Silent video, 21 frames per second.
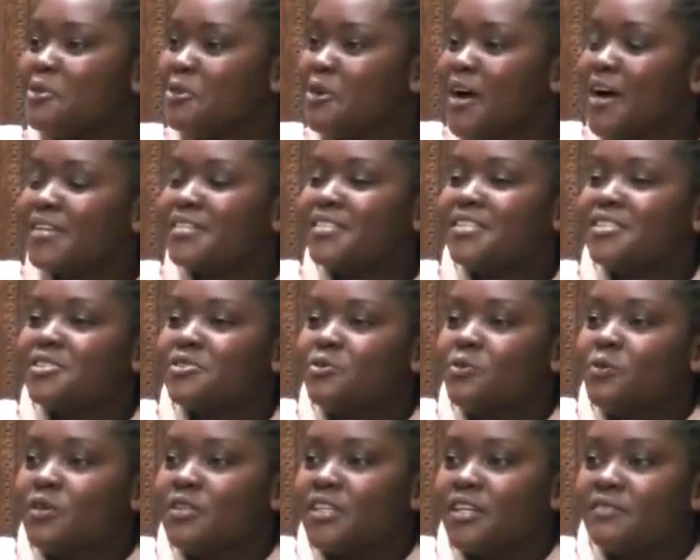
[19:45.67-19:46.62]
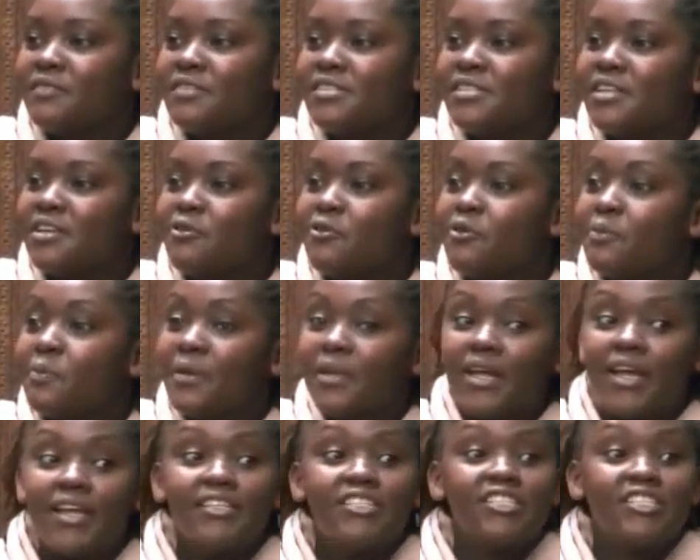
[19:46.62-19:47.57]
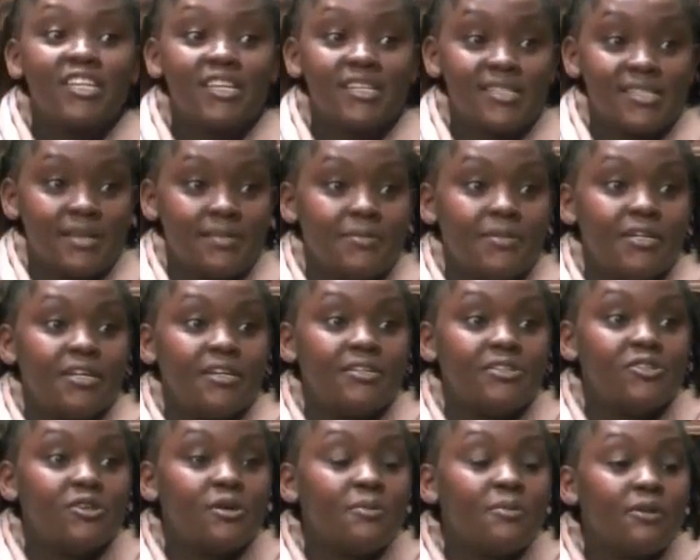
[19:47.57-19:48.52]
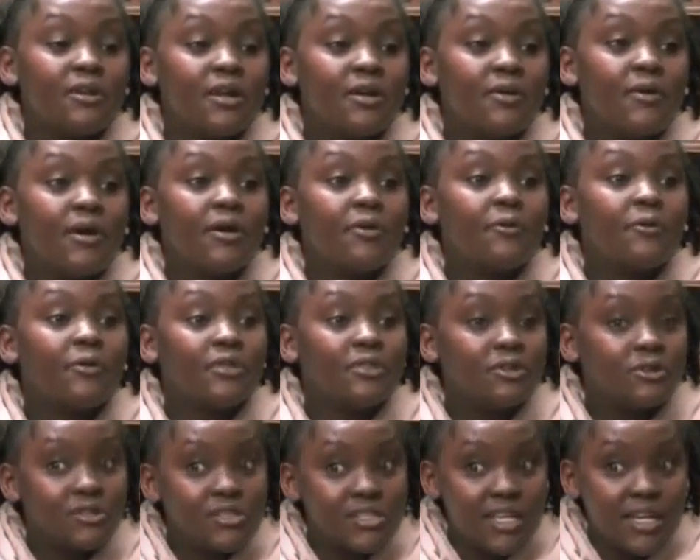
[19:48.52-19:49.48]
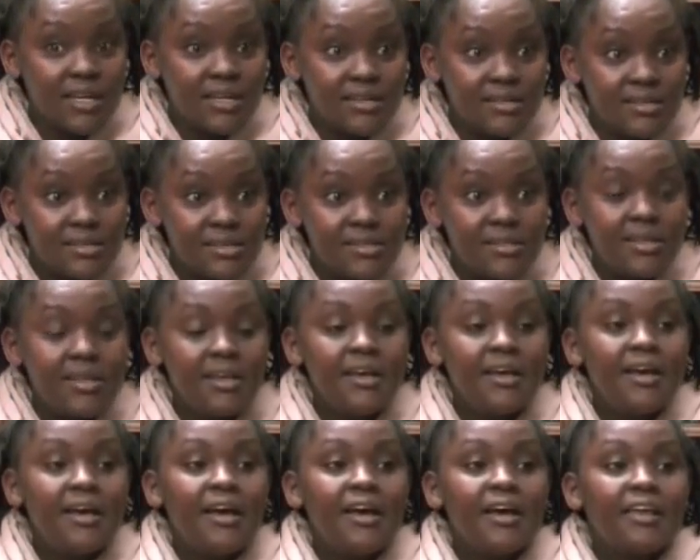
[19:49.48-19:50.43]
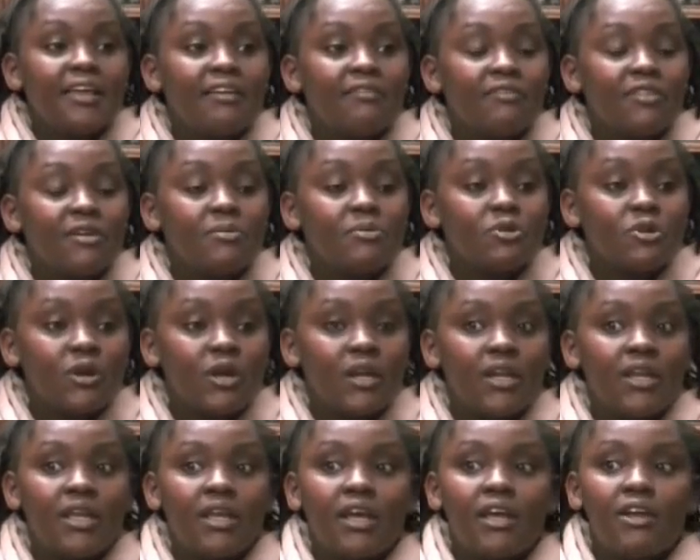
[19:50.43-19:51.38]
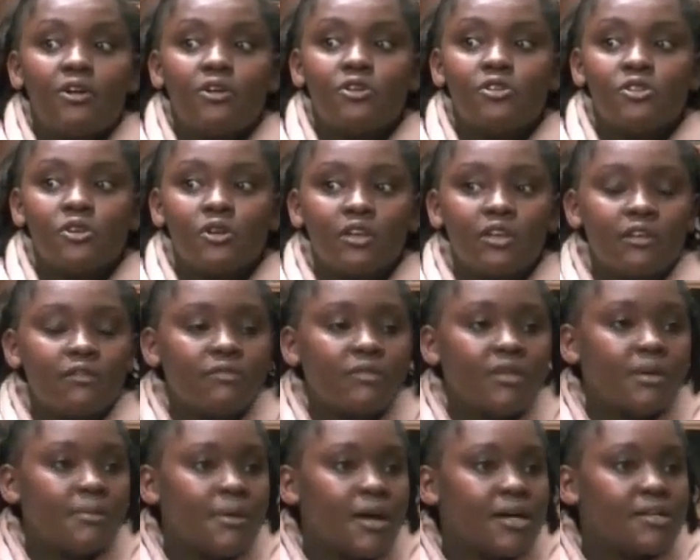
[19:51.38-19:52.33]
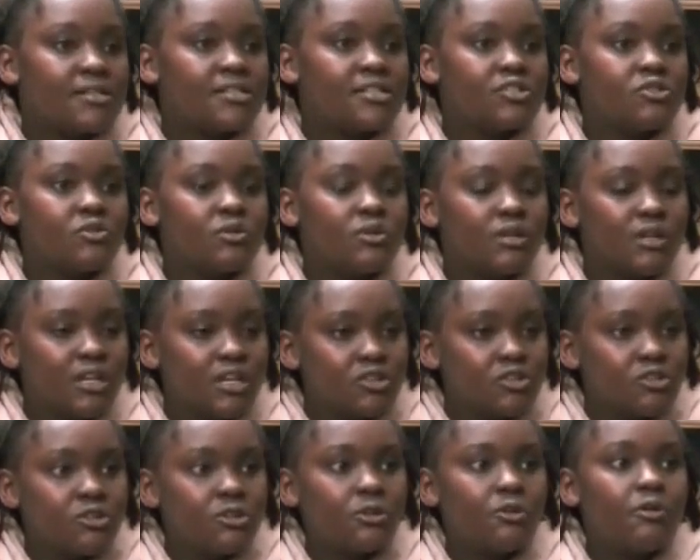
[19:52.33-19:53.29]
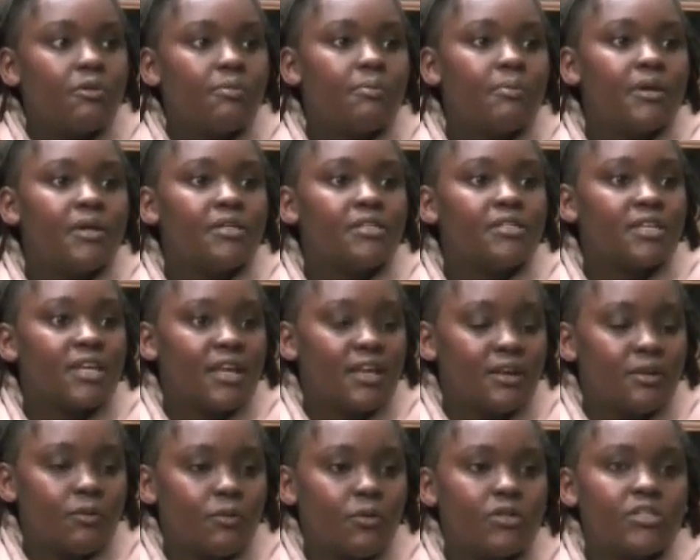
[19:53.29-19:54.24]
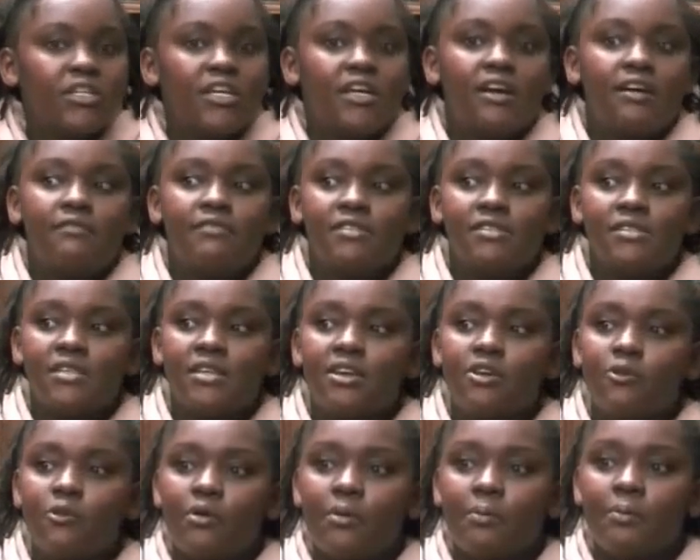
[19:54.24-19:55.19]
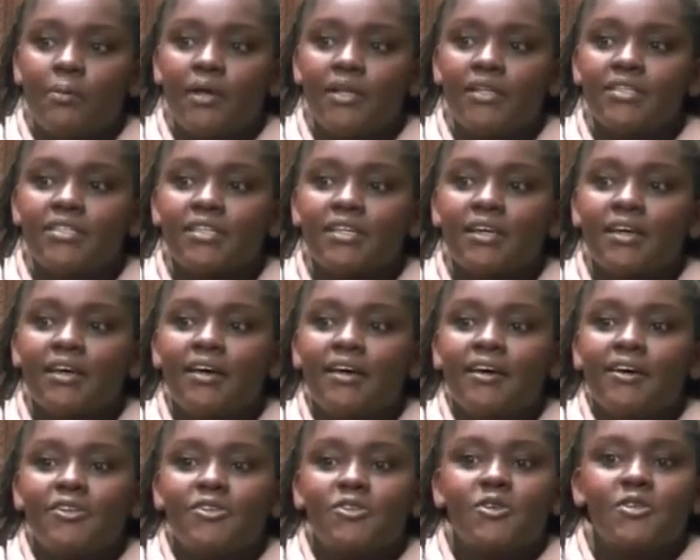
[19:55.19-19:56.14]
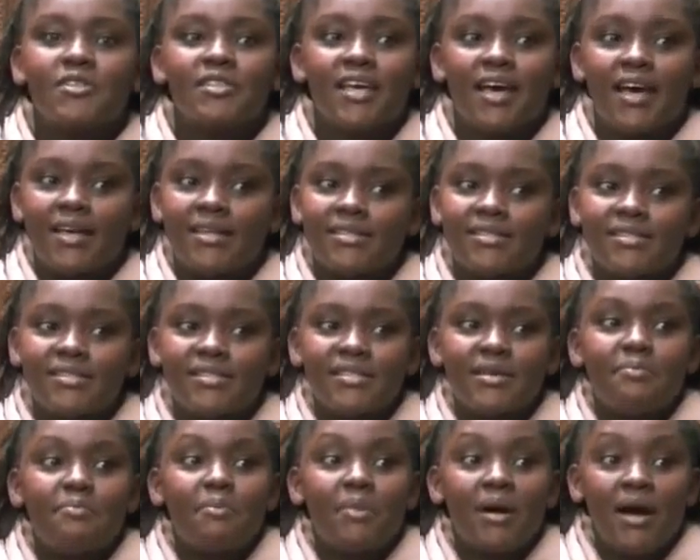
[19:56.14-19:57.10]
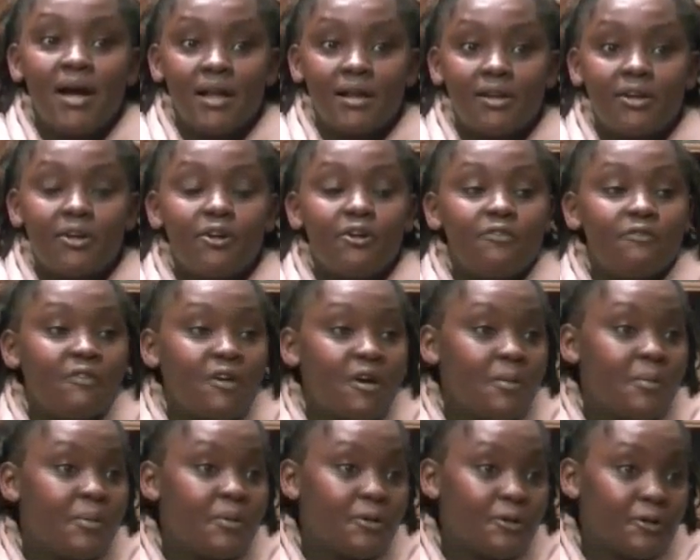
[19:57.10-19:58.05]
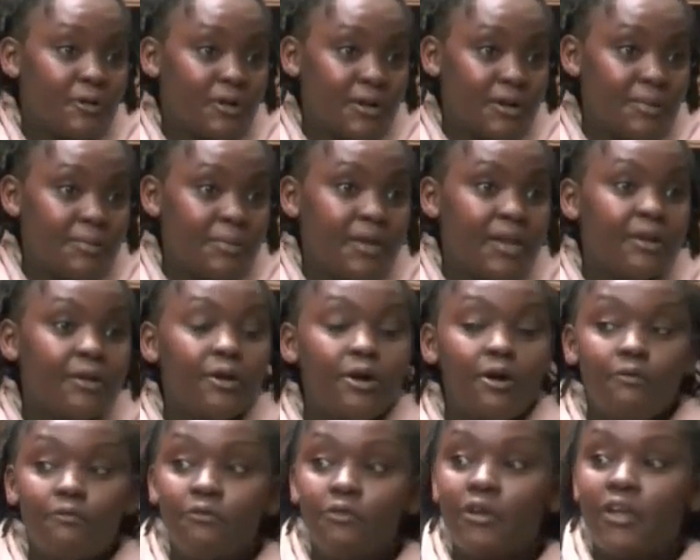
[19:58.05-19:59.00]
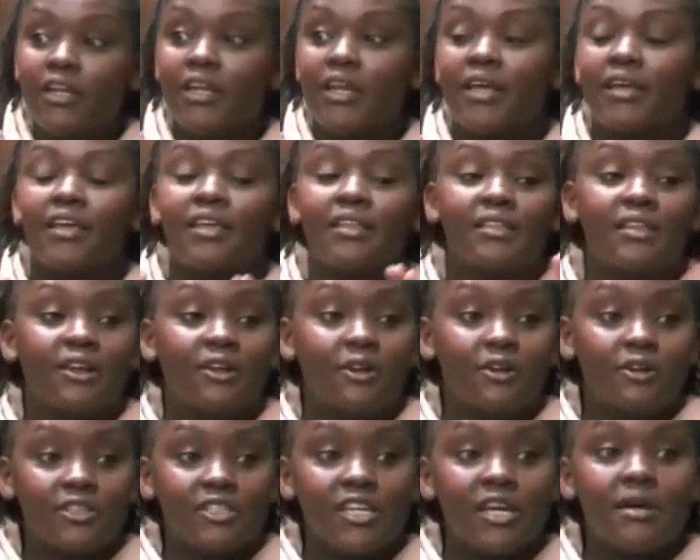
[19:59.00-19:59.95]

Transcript: access to water harvesting equipment, and she accepted. So I'm gonna work with those girls, give them training, and also give them access to irrigation equipment and water harvesting equipment. So that's the bulk of our program, and hopefully, like in the long